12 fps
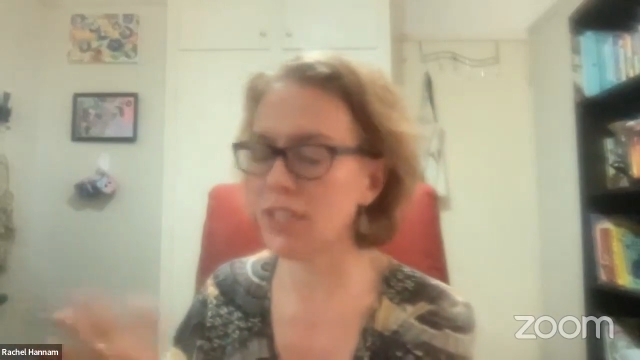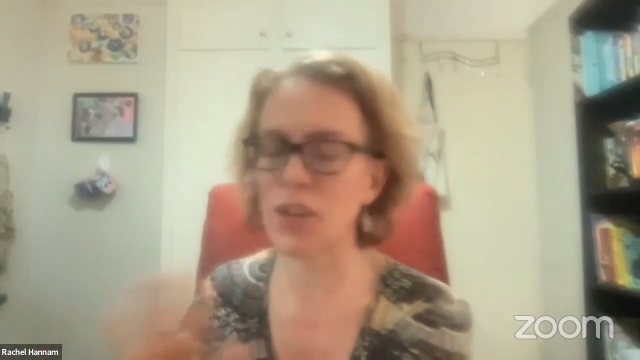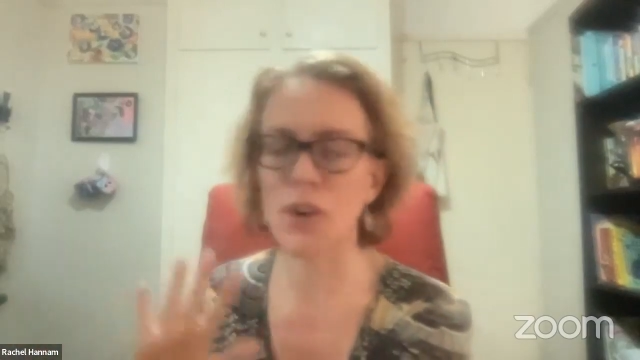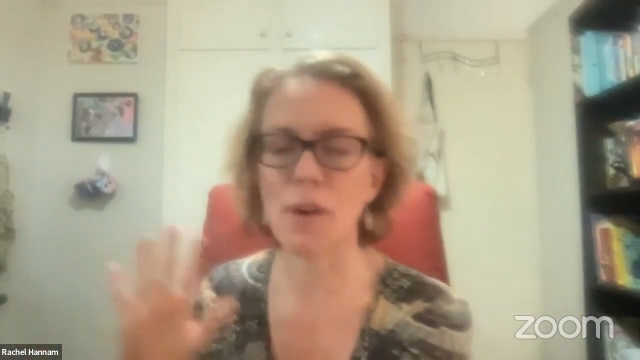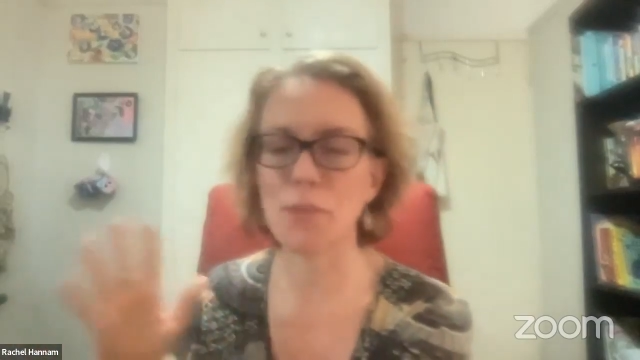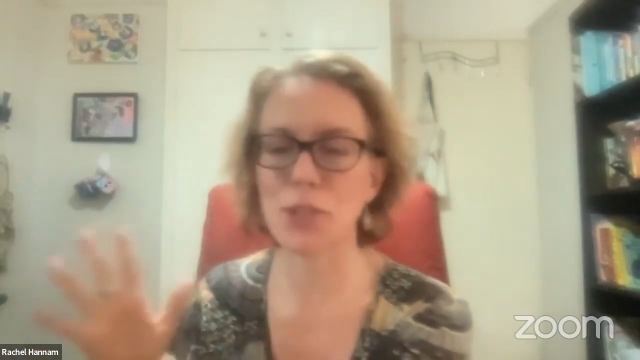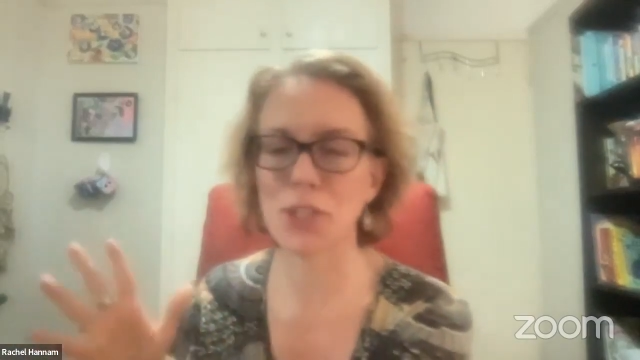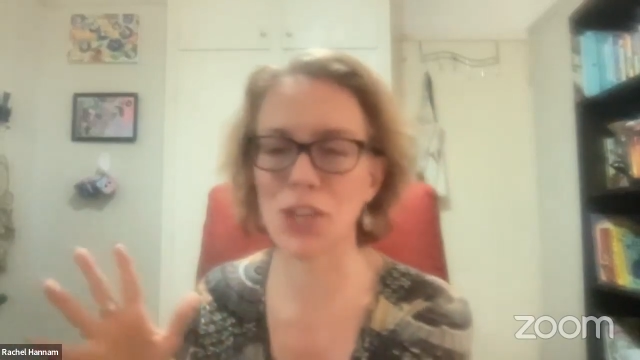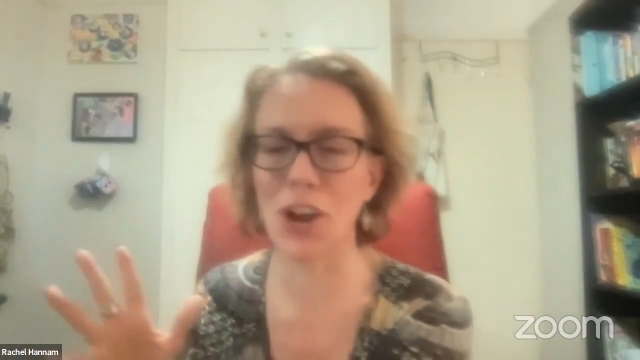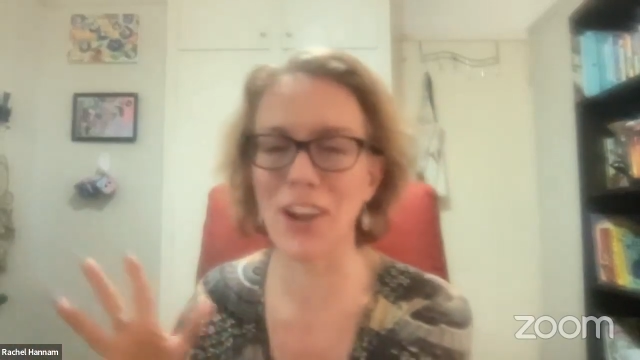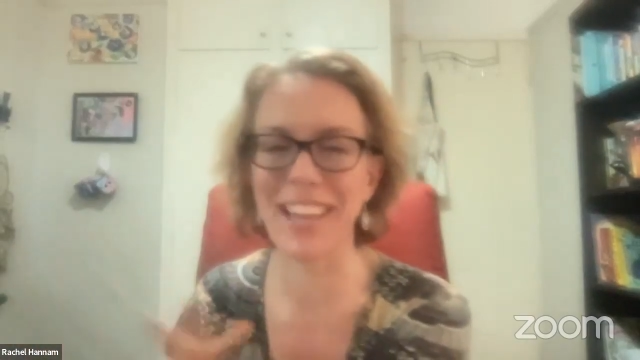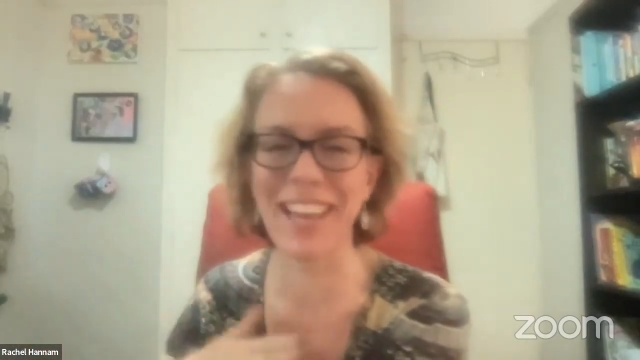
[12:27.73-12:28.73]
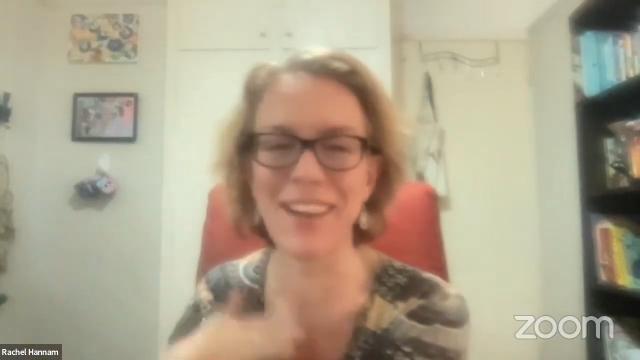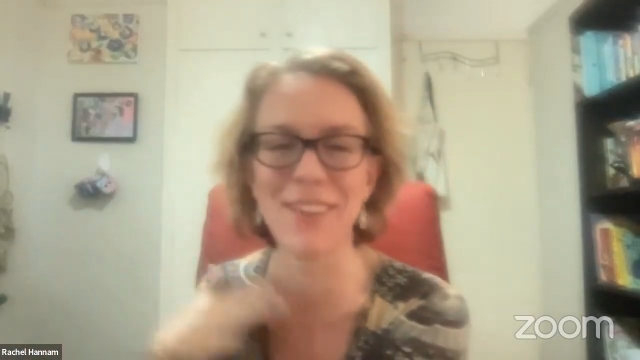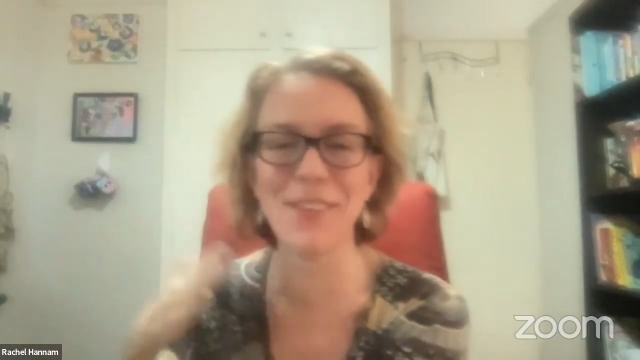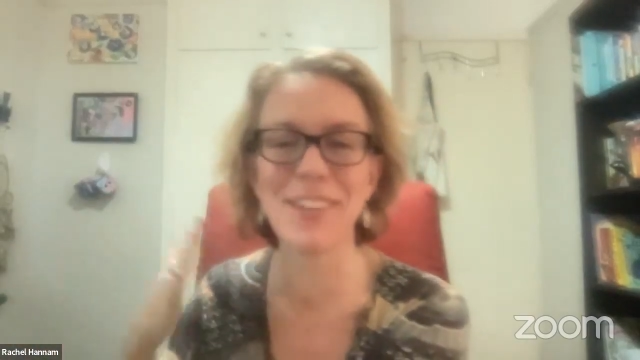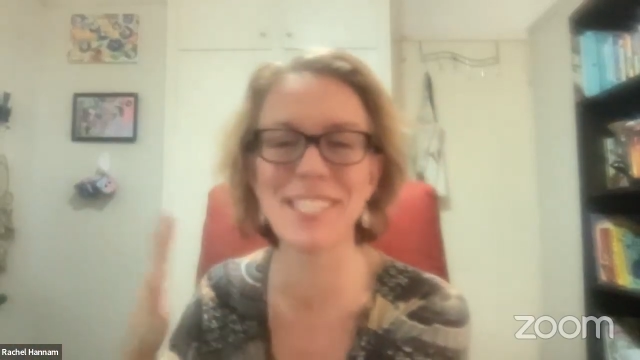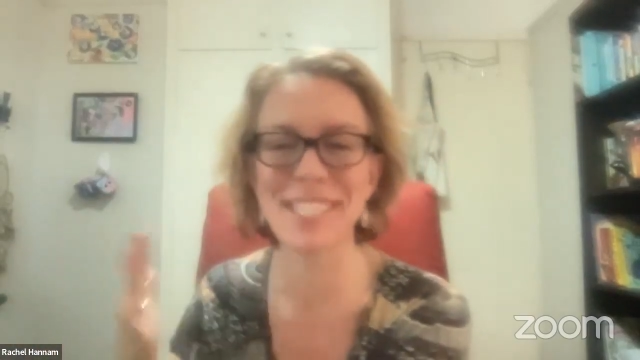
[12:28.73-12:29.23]
No, I'm just joking.
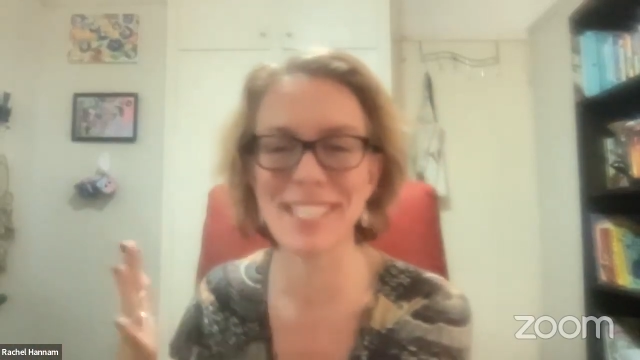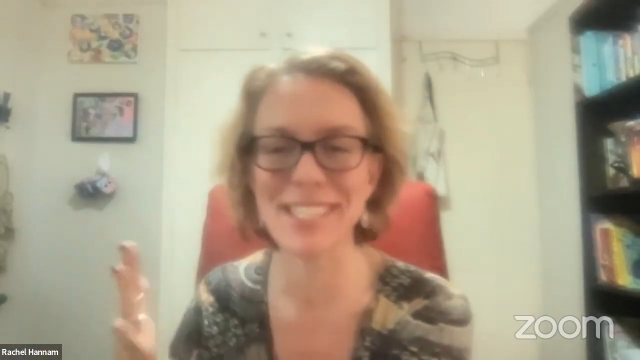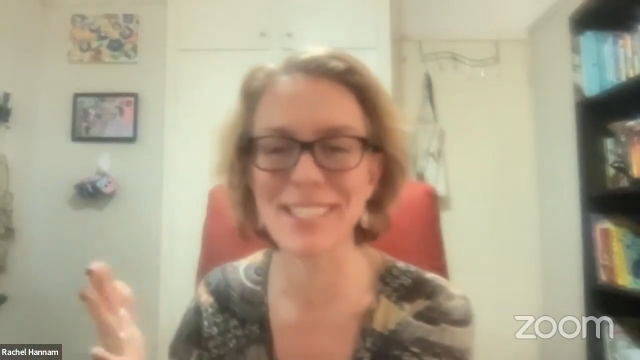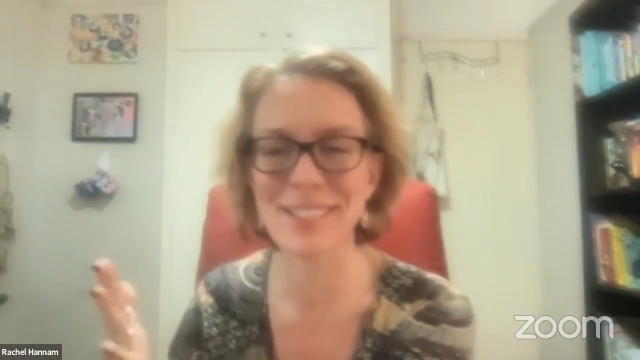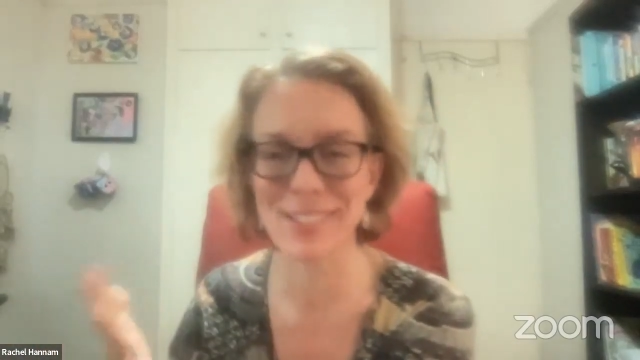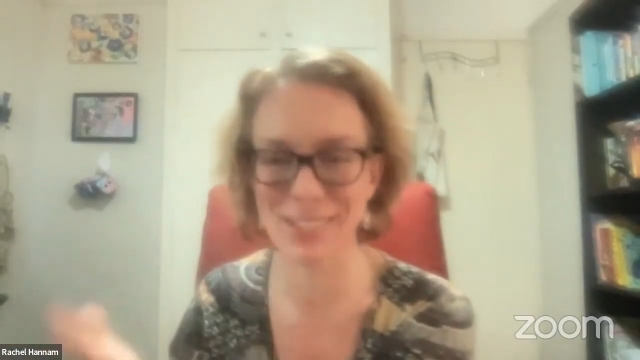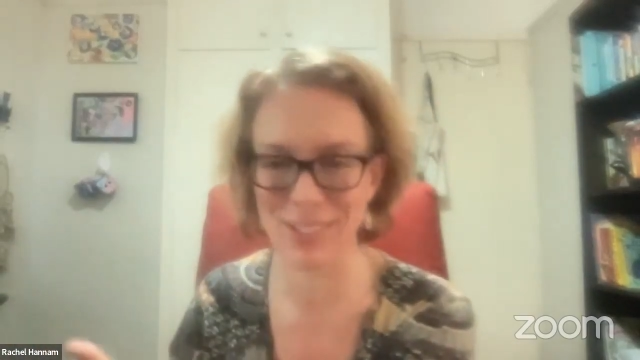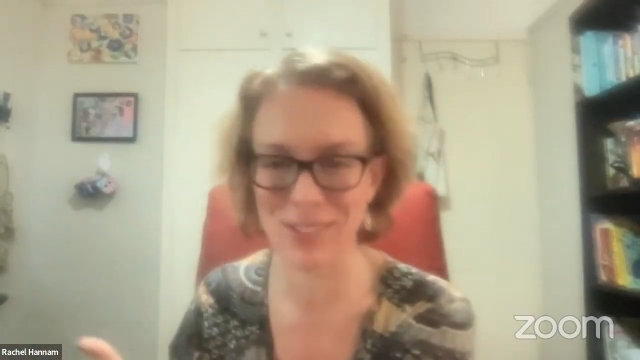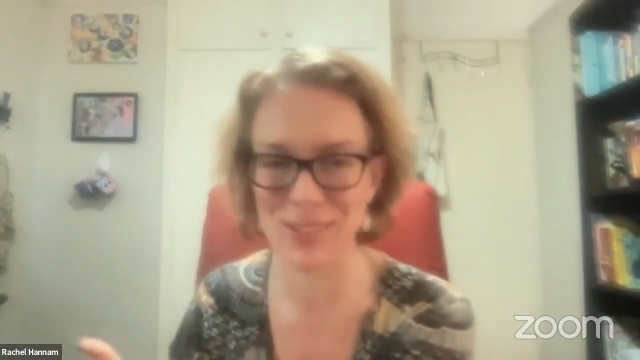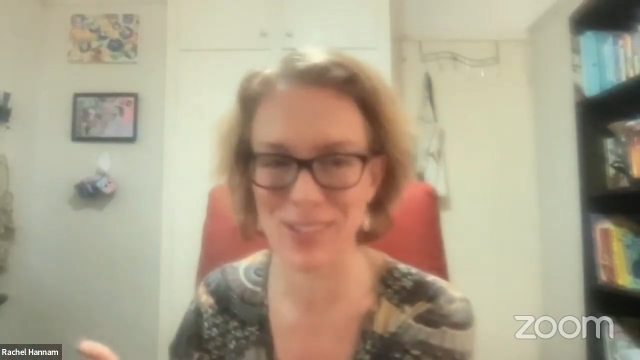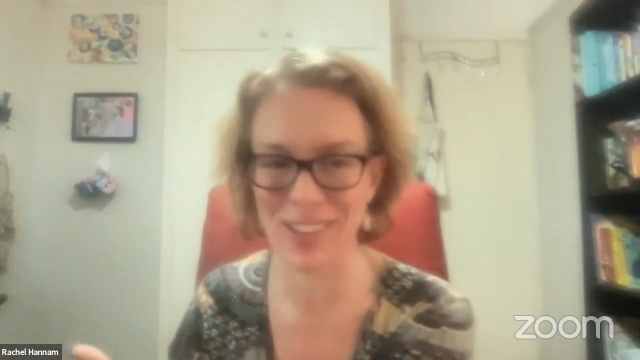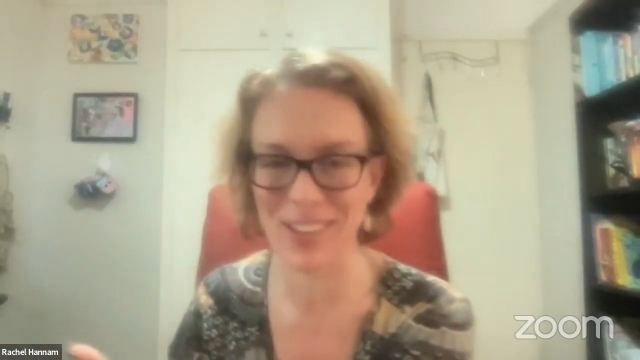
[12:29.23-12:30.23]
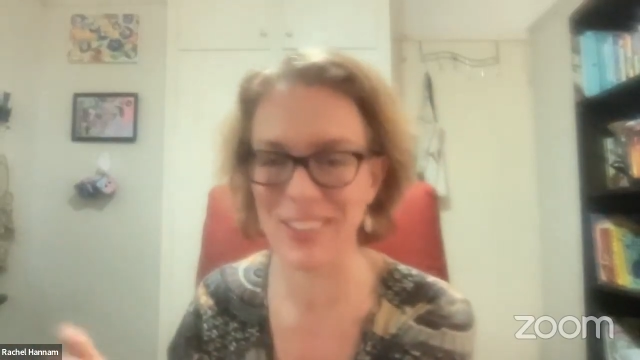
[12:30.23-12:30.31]
What do you do though?